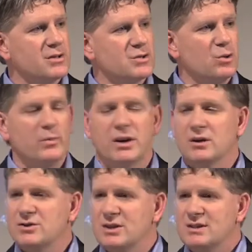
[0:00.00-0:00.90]
the school
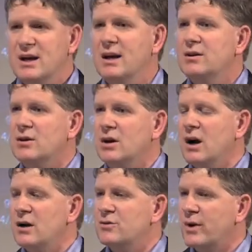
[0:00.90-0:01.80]
because she signed her
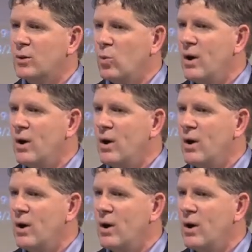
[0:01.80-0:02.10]
contract